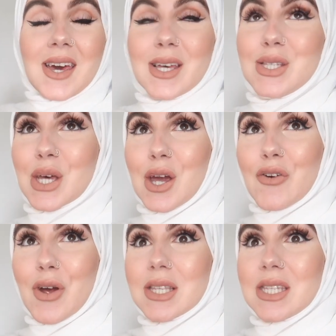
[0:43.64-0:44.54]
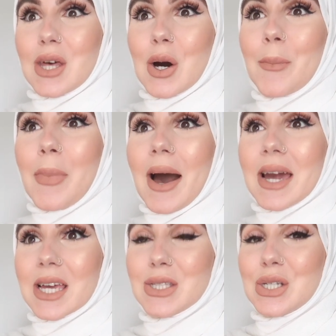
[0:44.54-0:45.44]
it's so crazy though, but I
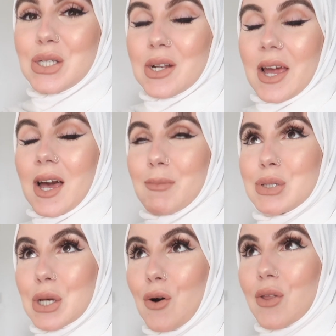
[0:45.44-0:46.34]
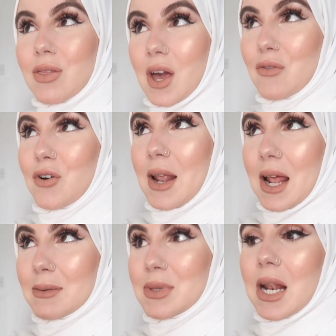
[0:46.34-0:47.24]
get to like I'm so thankful,
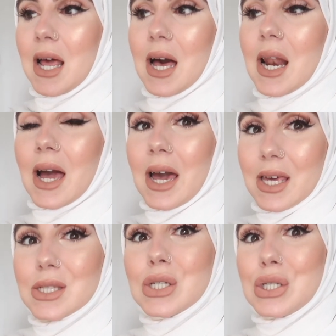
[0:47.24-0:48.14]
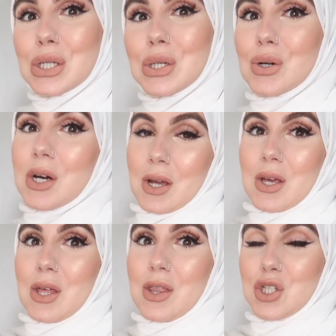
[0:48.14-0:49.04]
alhamdulillah, like I get to do
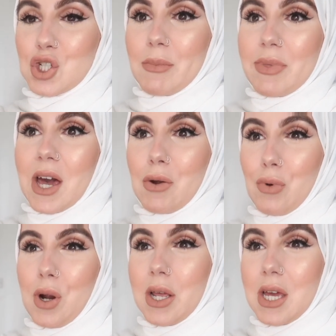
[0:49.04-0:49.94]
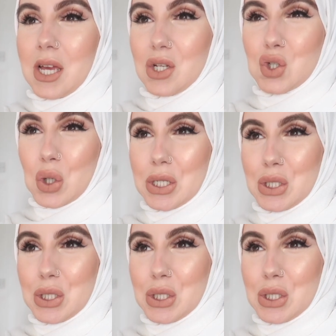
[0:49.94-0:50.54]
the job that I really enjoy